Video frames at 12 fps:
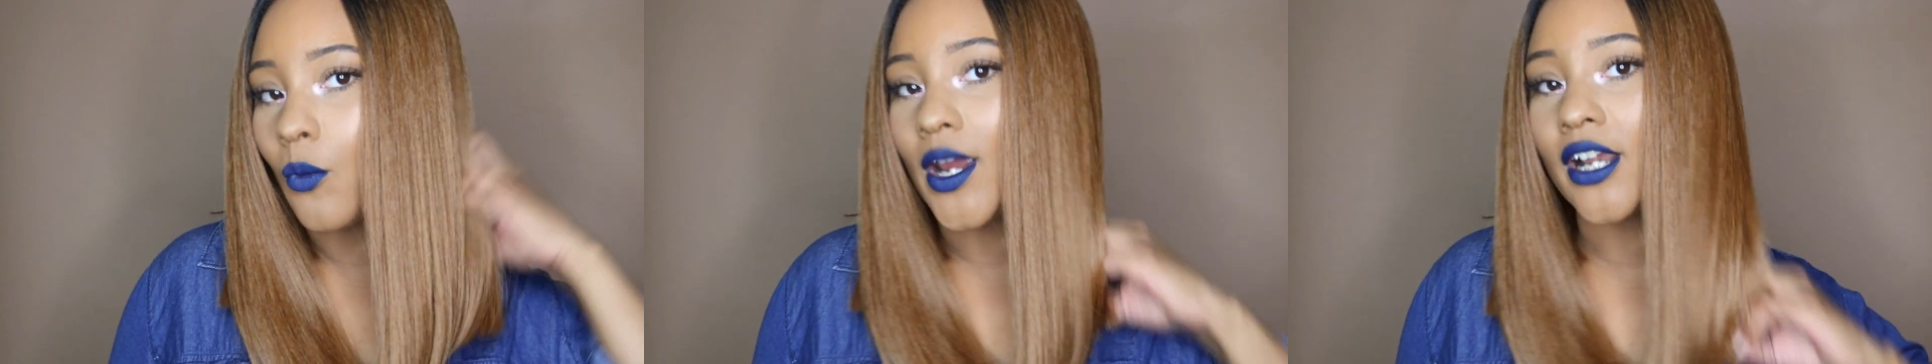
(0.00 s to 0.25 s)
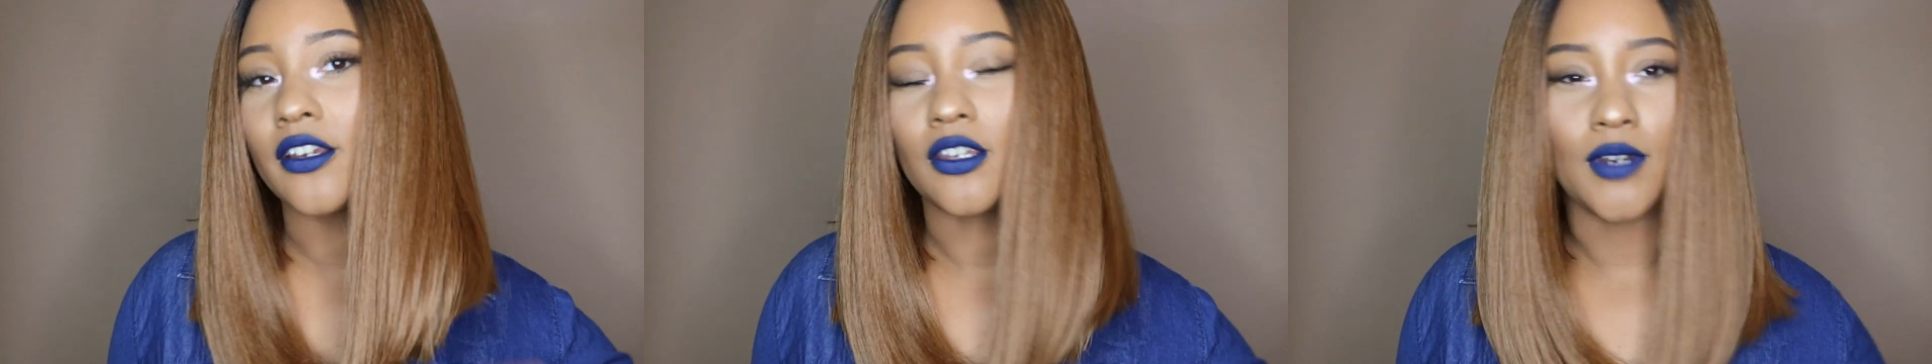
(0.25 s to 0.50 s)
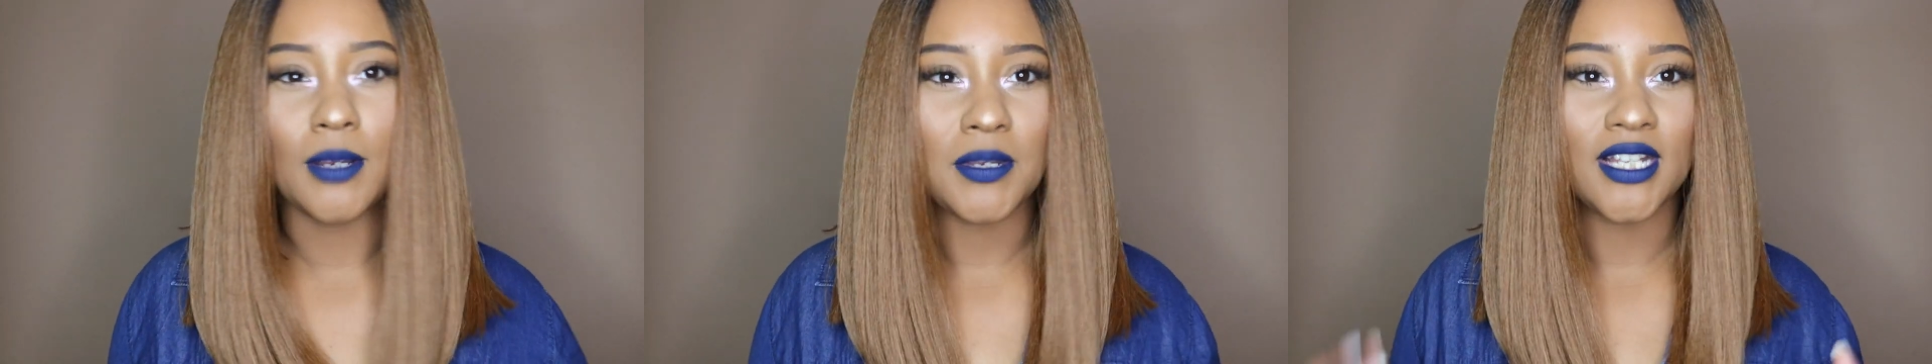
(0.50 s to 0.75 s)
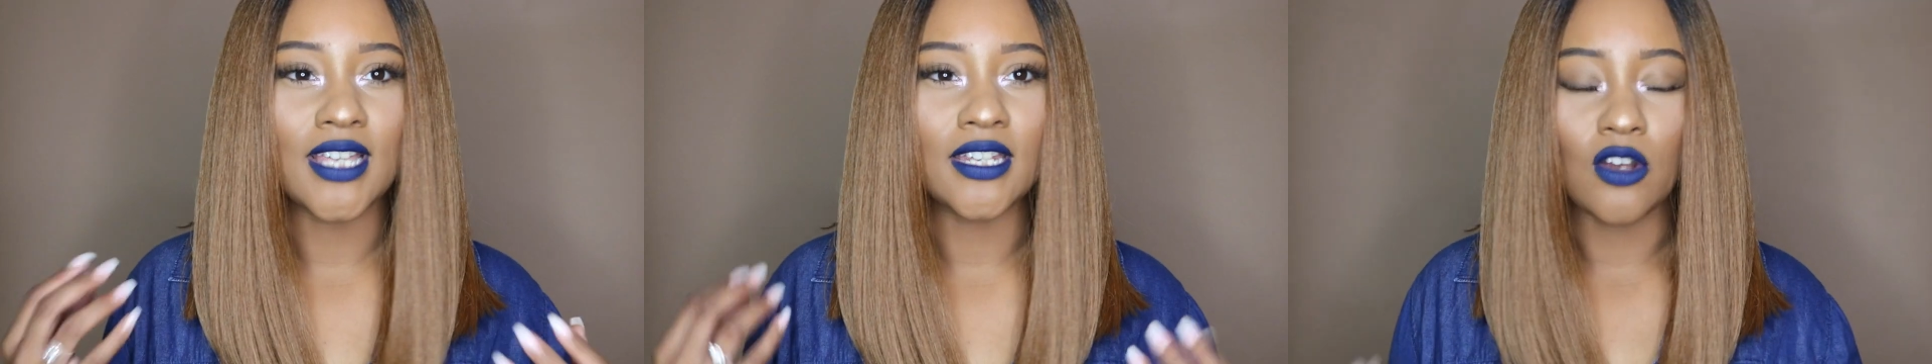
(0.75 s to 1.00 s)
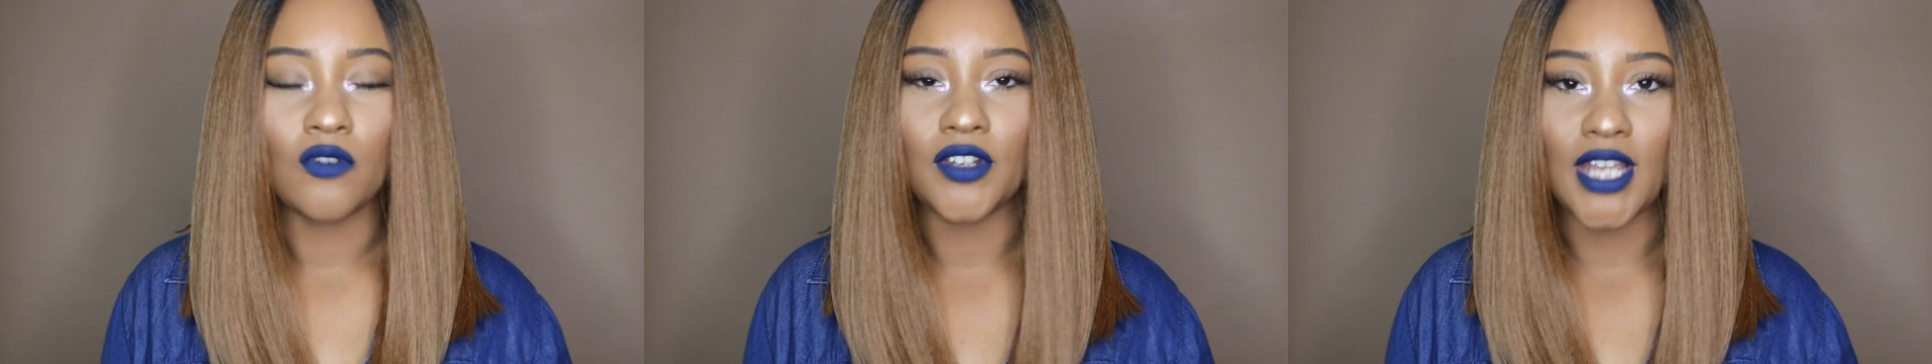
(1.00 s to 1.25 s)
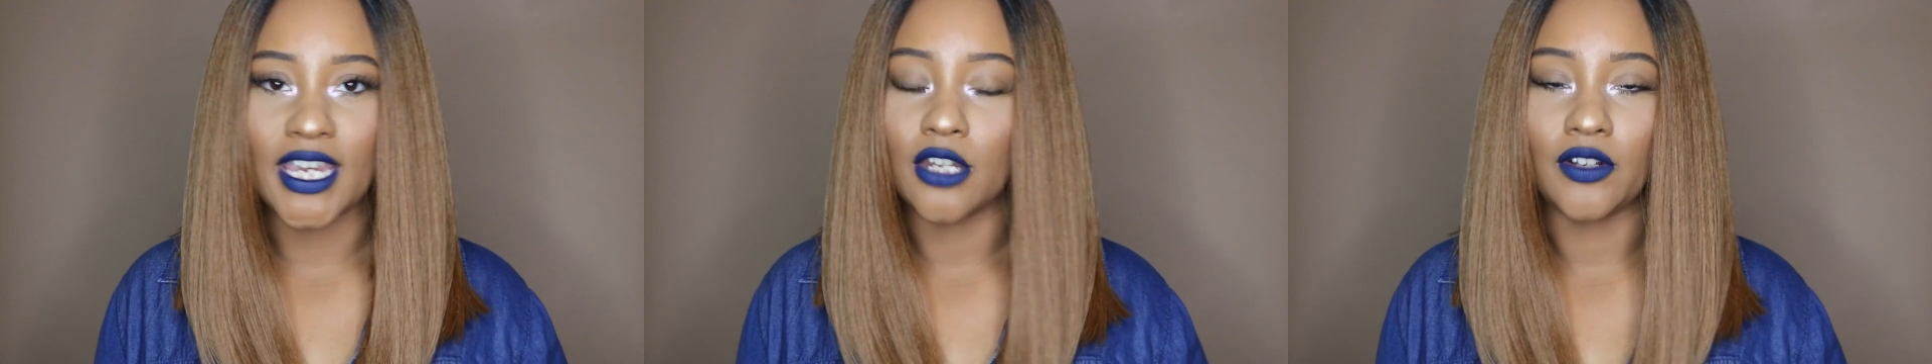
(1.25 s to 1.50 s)
wear unit because I don't feel
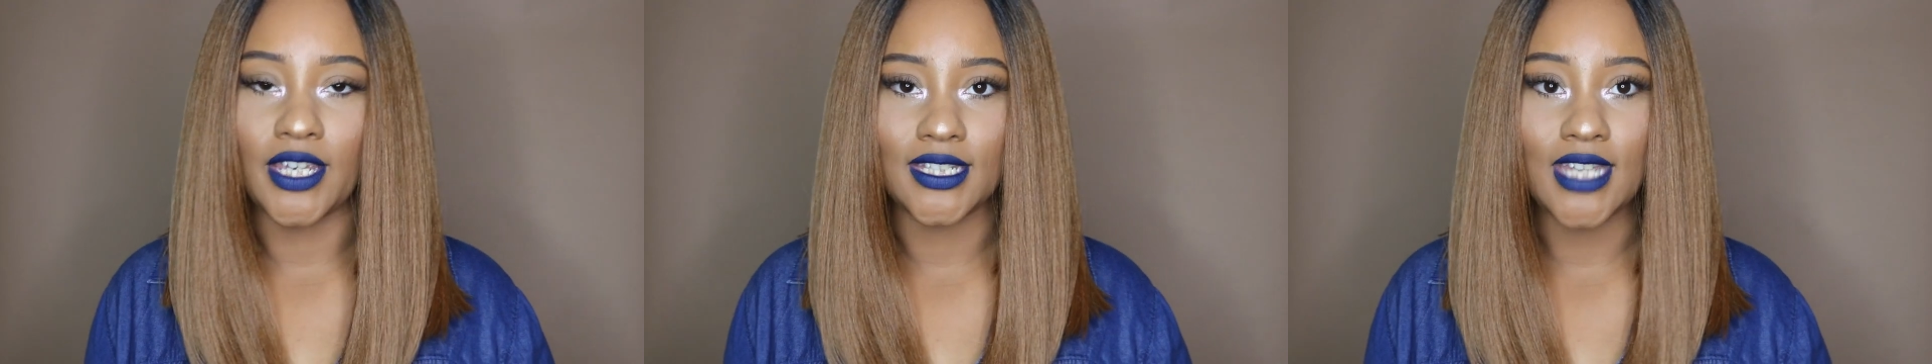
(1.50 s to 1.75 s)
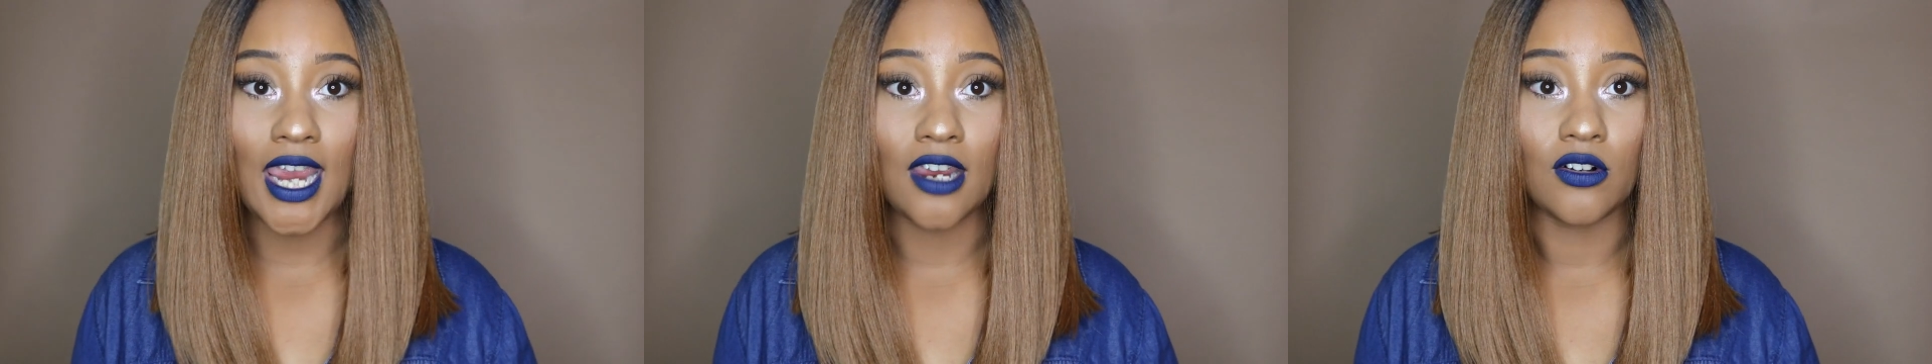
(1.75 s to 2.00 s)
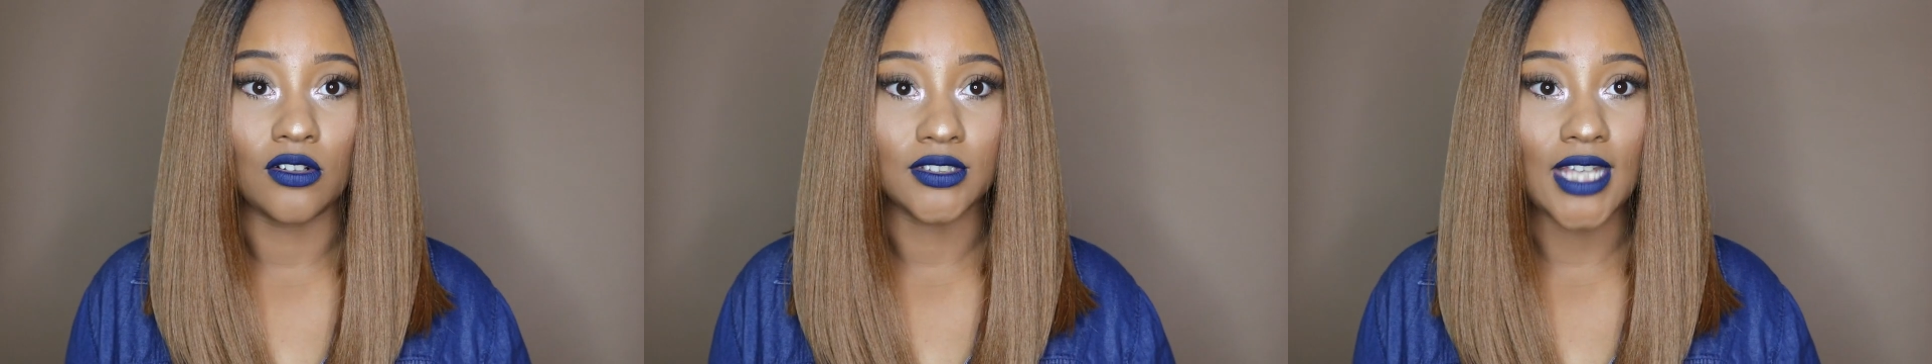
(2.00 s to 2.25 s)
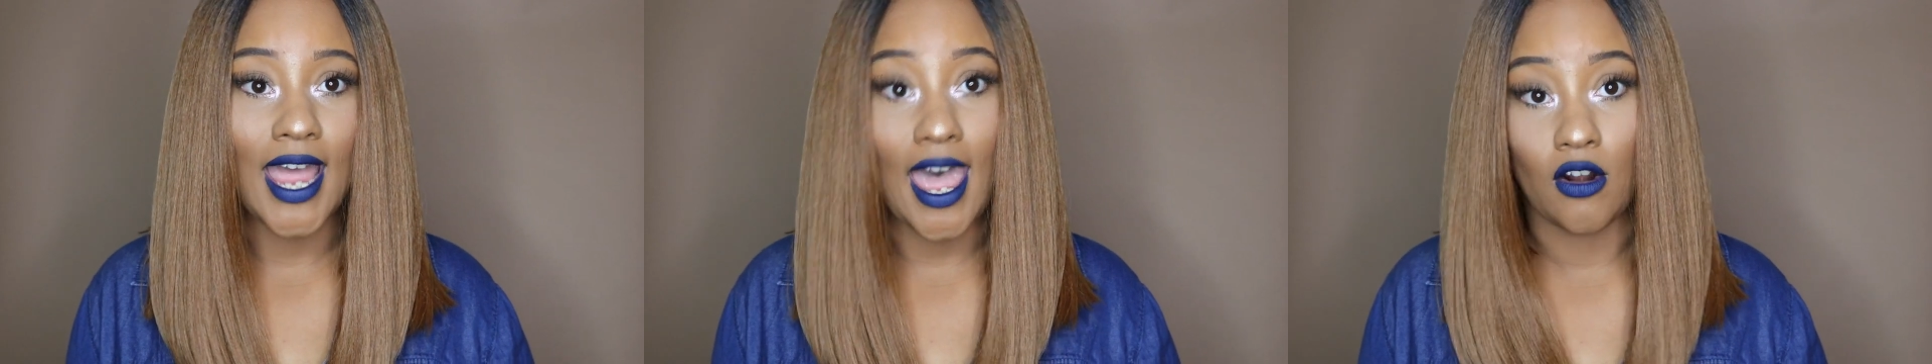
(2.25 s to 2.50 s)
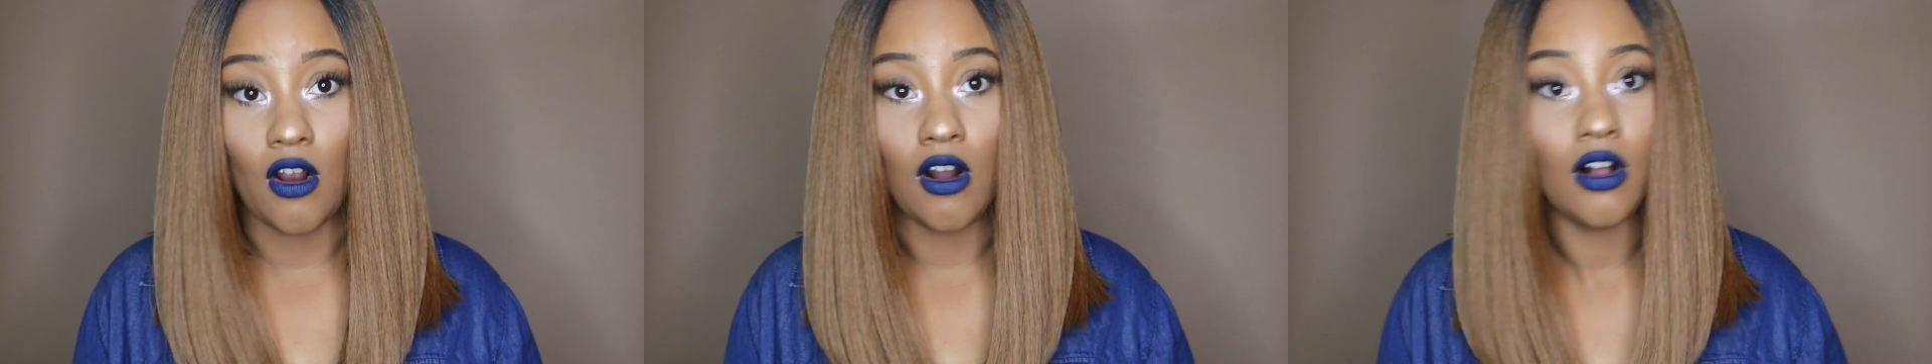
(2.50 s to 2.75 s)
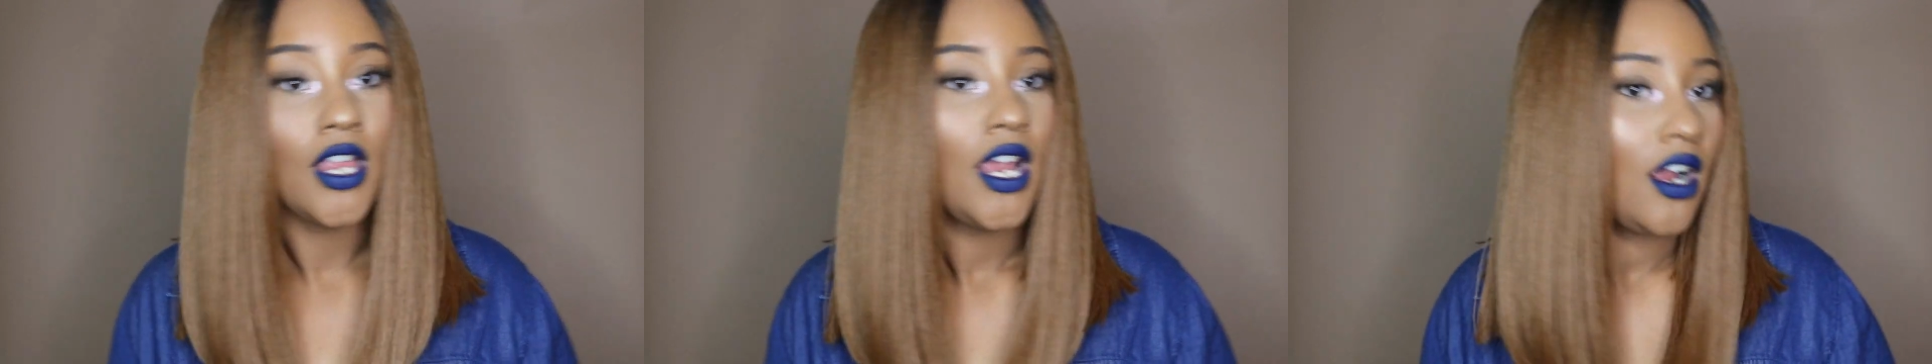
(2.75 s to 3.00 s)
like it'll get tangled at
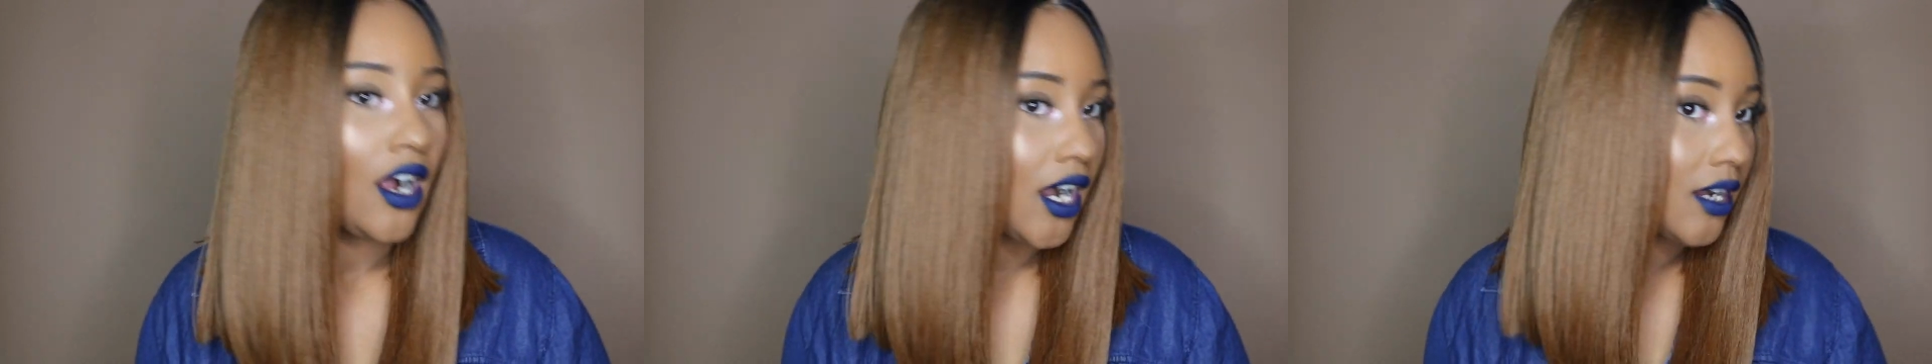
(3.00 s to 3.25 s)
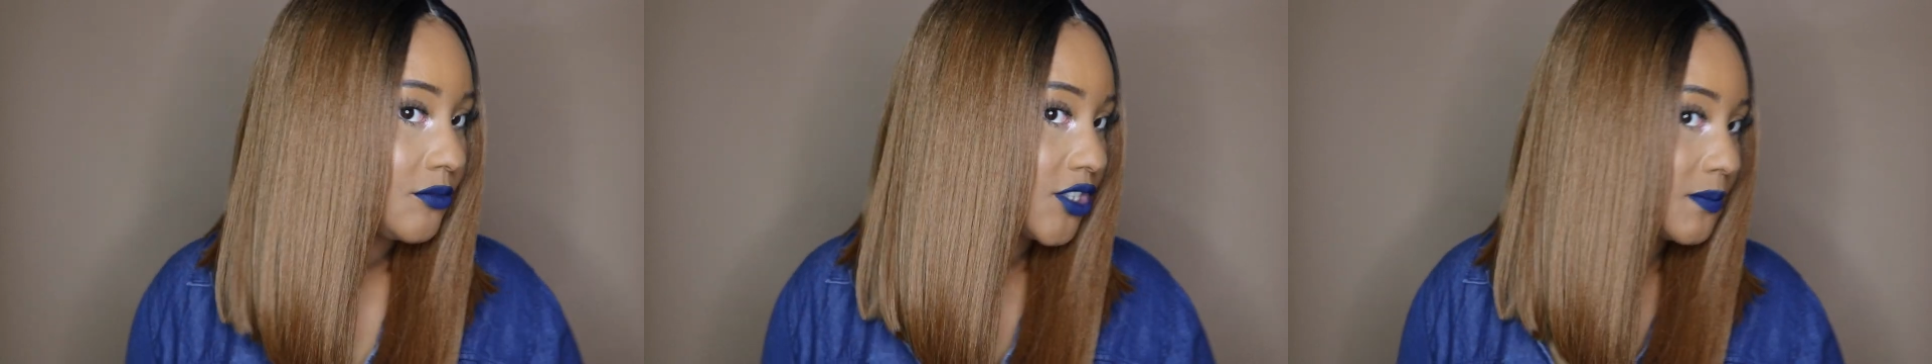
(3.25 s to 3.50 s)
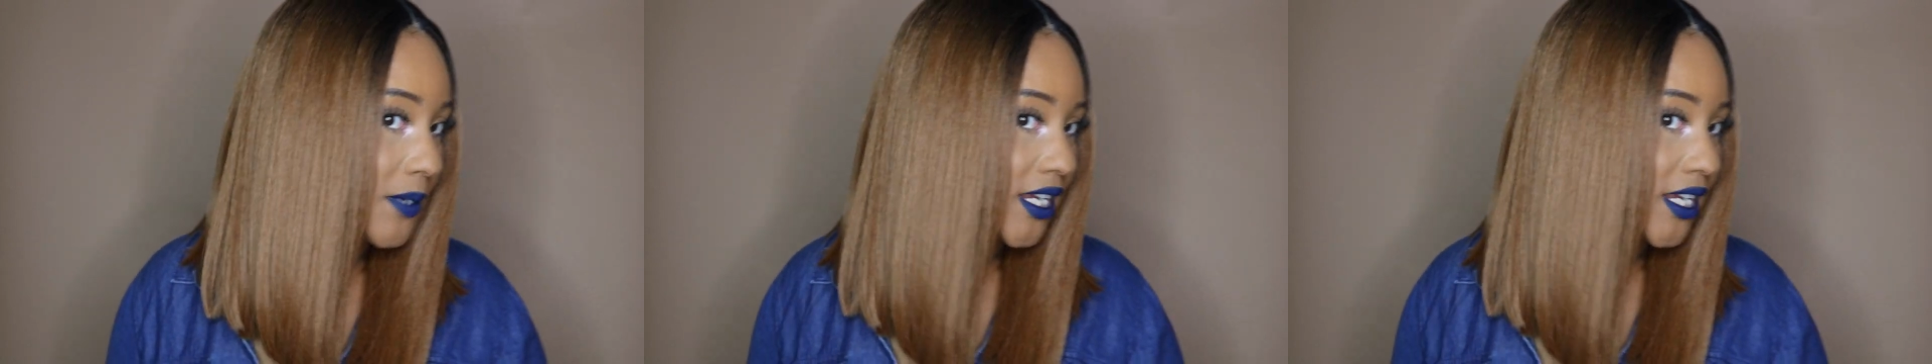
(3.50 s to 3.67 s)
all, just